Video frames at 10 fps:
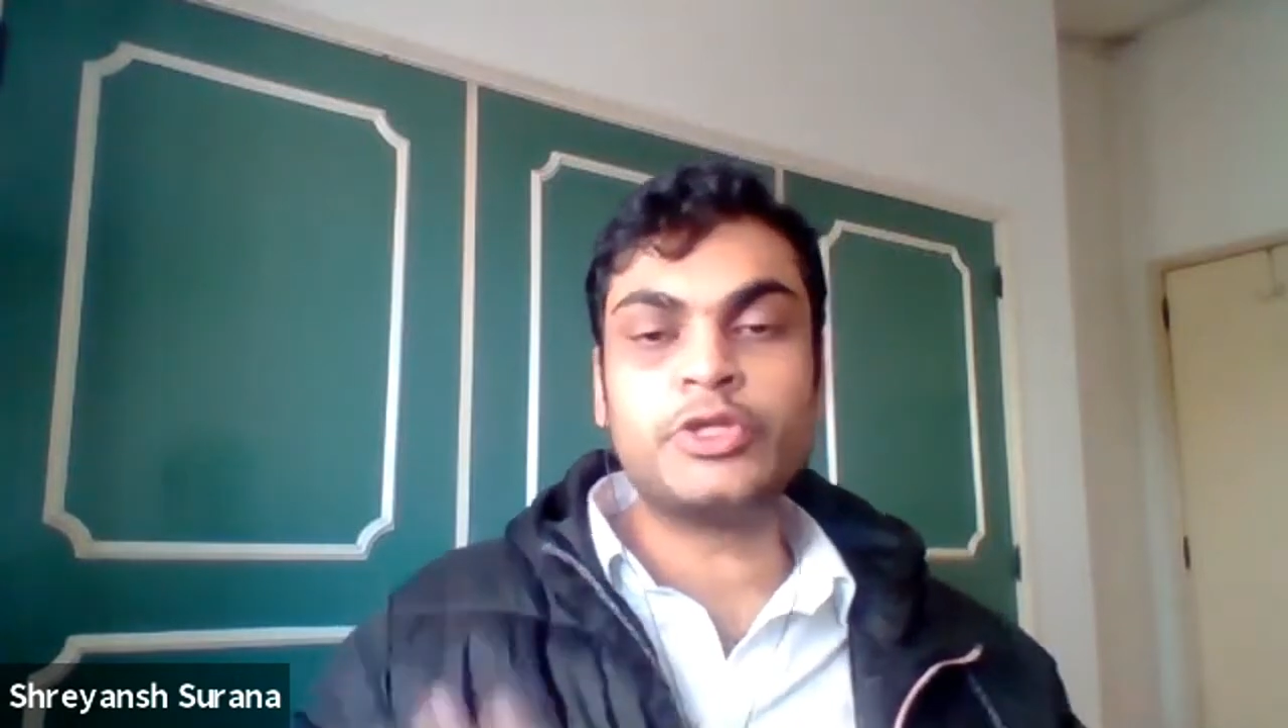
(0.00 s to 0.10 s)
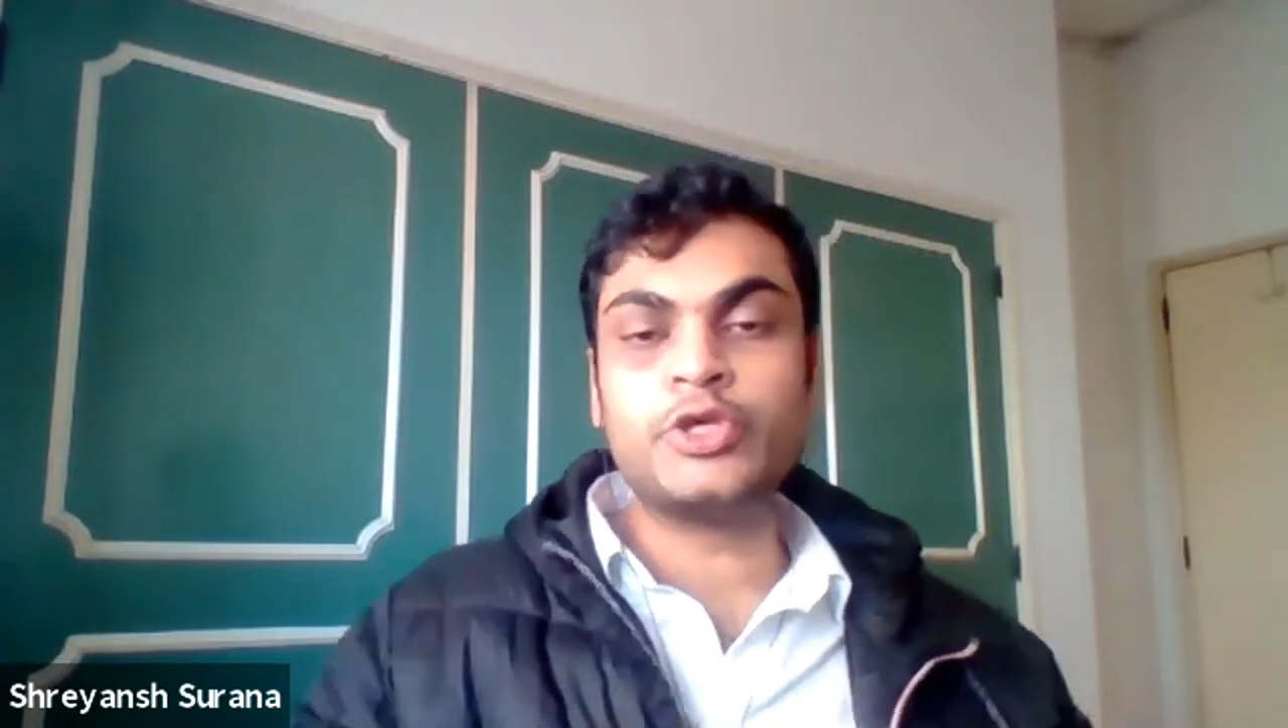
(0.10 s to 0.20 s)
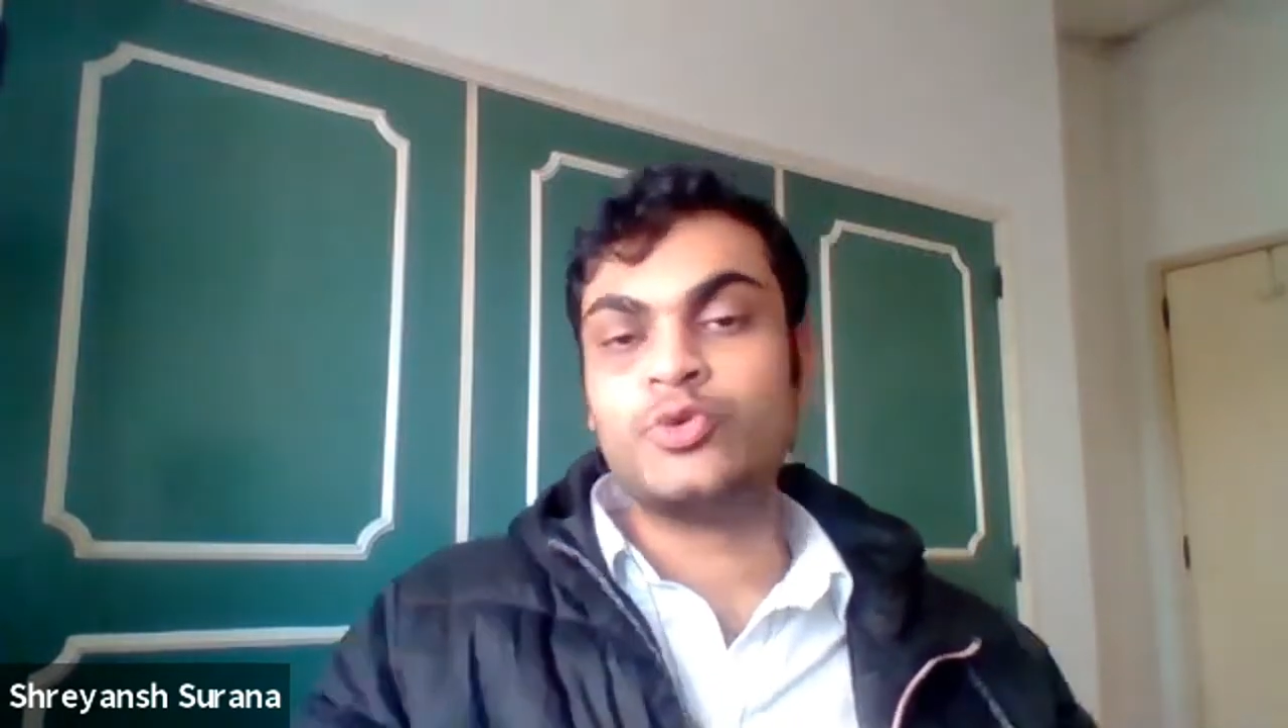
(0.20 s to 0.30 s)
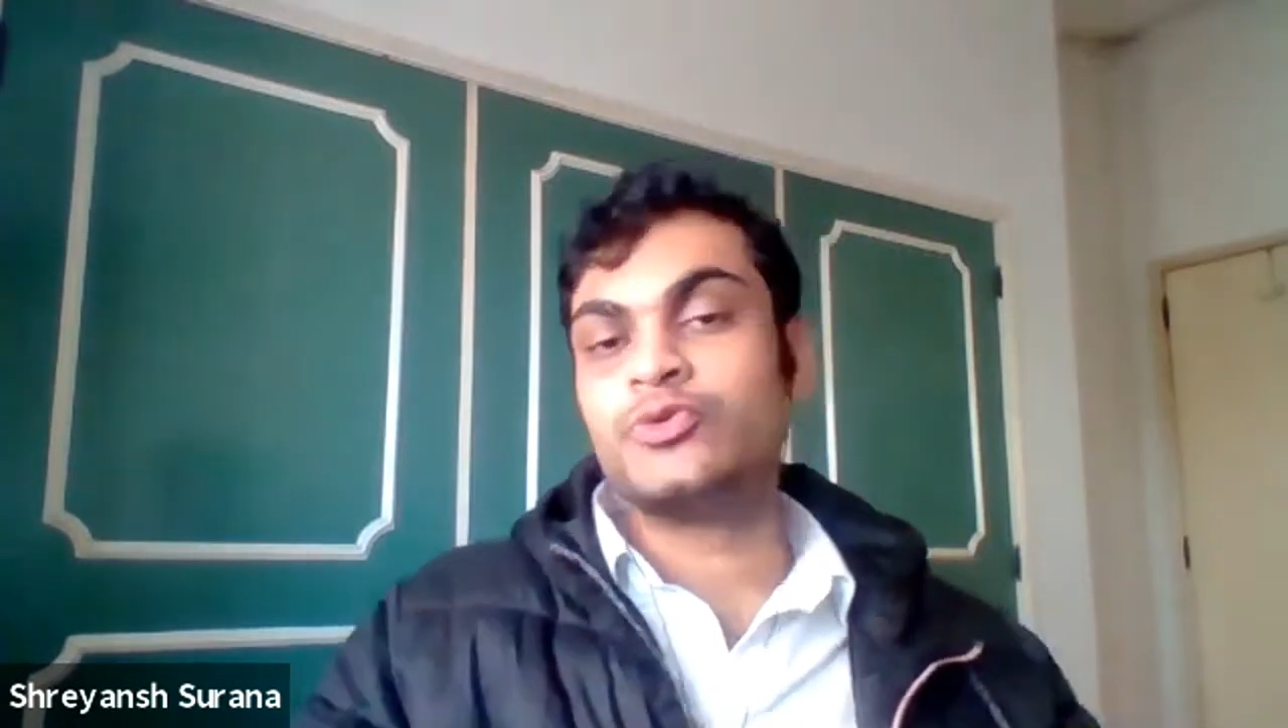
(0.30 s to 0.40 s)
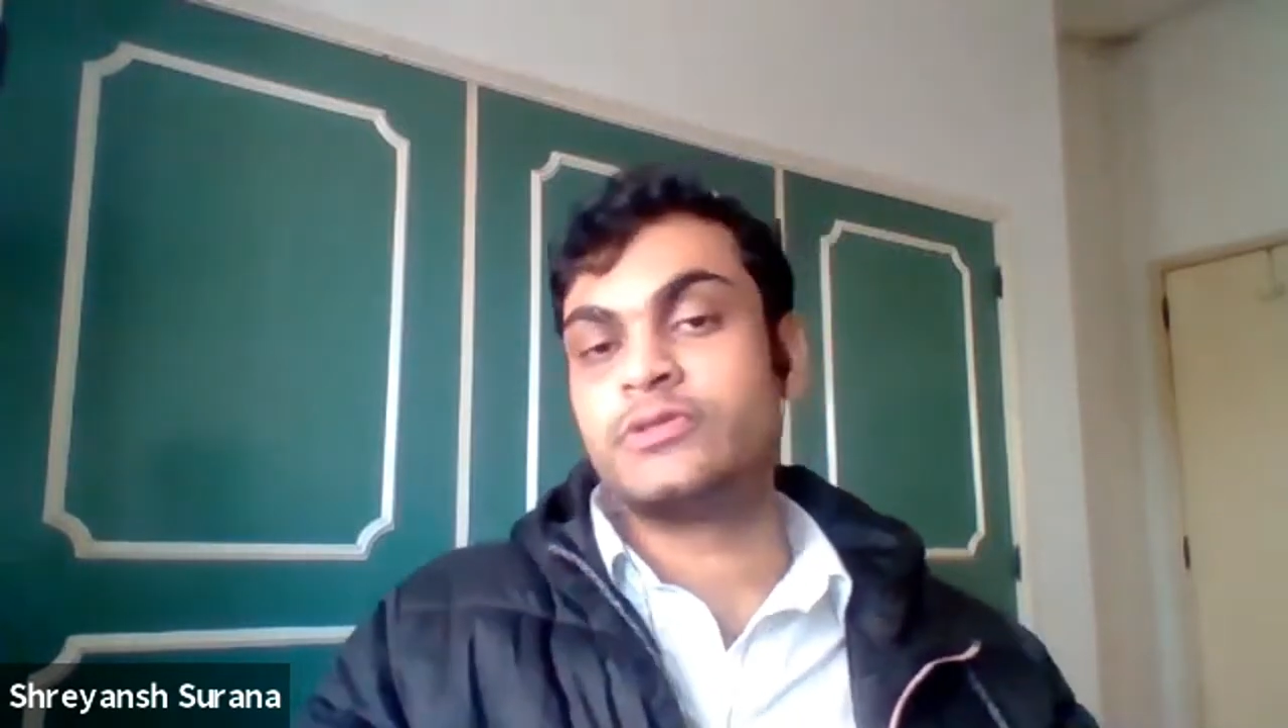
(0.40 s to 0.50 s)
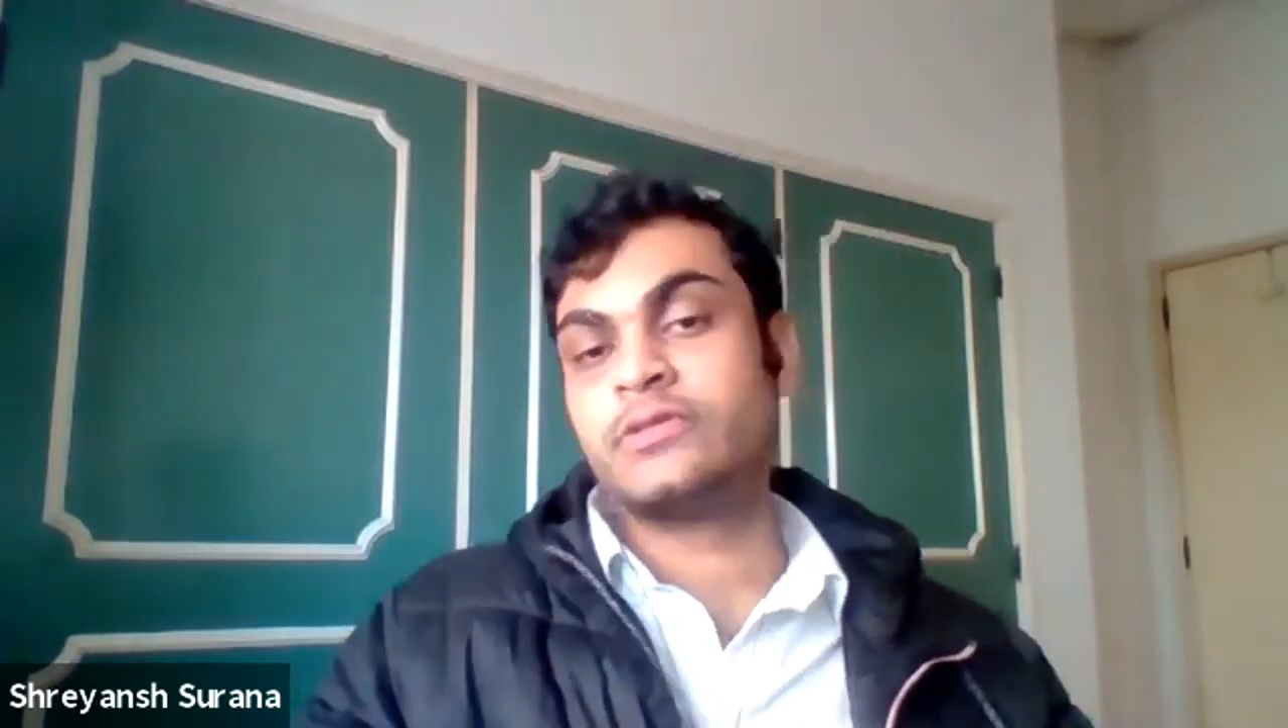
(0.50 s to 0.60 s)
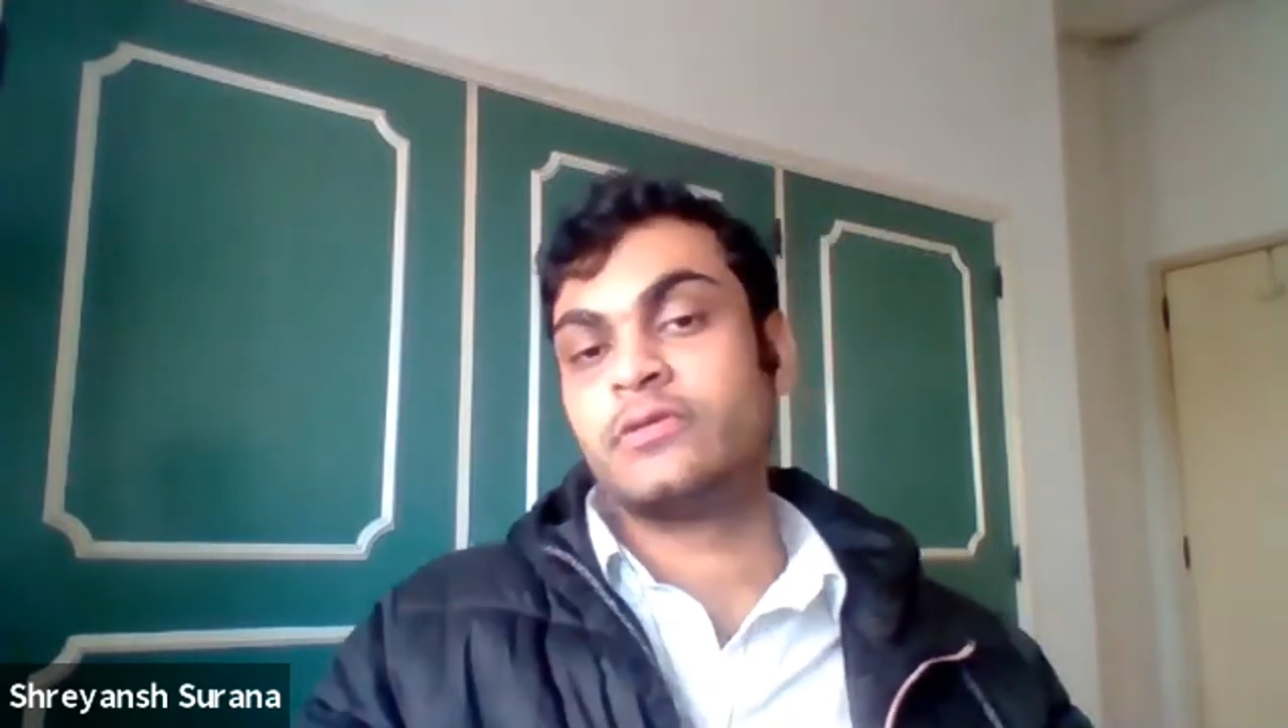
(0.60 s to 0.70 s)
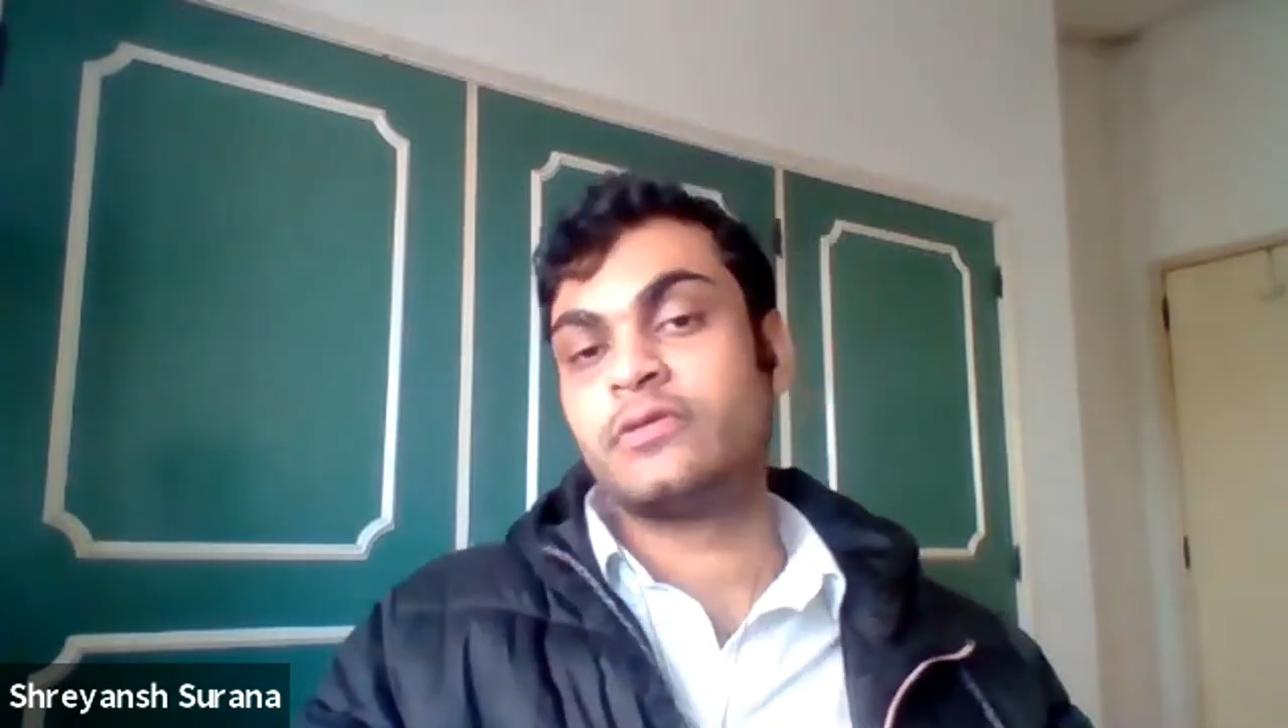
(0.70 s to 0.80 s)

use